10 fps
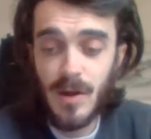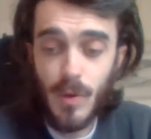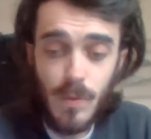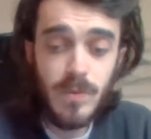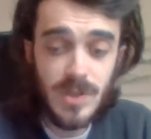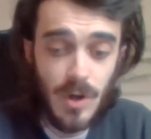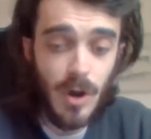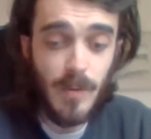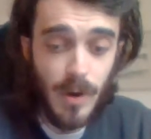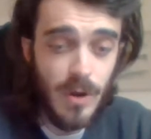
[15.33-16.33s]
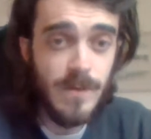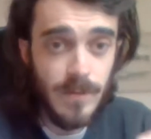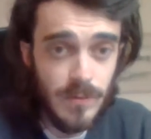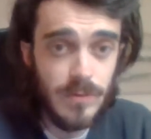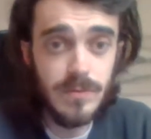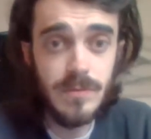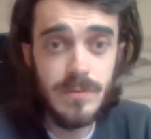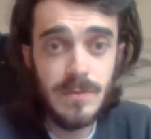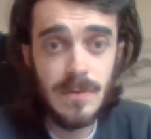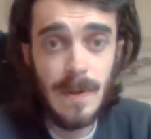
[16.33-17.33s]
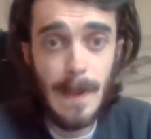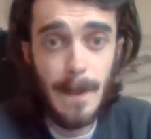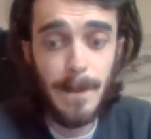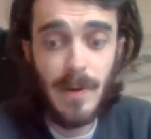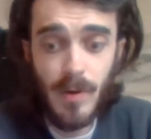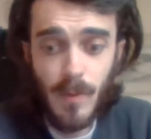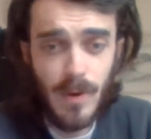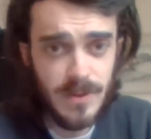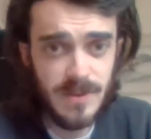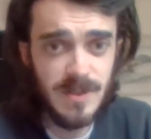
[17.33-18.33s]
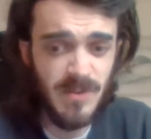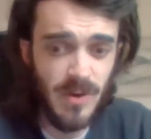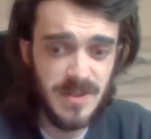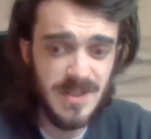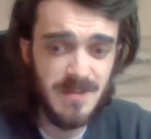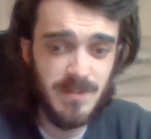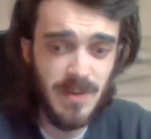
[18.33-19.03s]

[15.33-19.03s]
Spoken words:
All time, overall, there are one or two surprises,